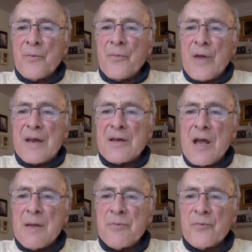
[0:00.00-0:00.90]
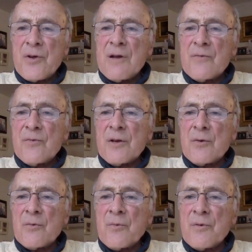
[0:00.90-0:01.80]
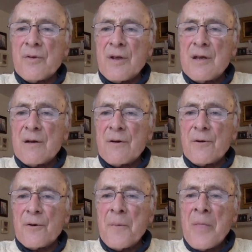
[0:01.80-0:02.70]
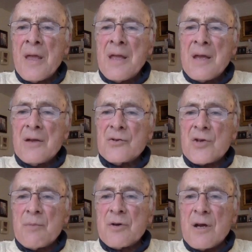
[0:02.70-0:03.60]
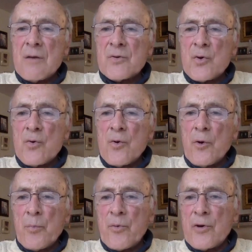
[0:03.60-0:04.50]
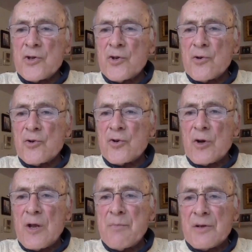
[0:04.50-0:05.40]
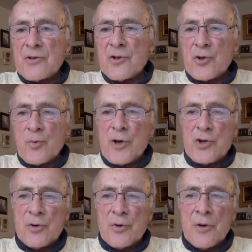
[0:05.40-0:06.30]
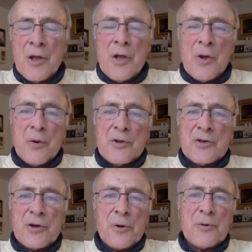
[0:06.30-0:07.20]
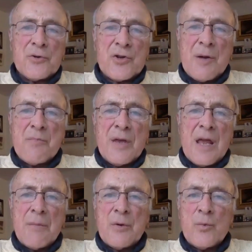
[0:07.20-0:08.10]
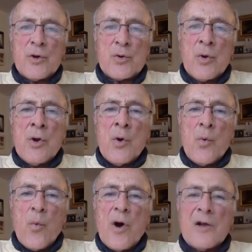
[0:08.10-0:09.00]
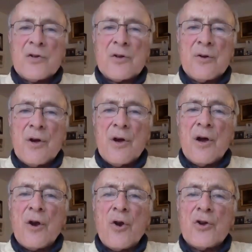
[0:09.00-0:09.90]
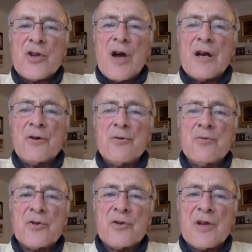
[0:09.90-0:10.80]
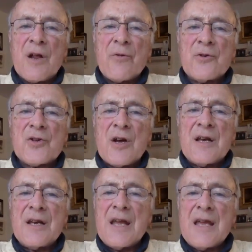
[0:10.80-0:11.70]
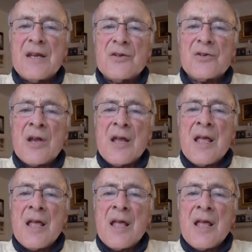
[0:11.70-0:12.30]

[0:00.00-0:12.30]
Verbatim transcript: that type of conflict with a Hitler is sometimes called a prisoner's dilemma situation, a zero sum game in which one uh, side loses, the other side gains.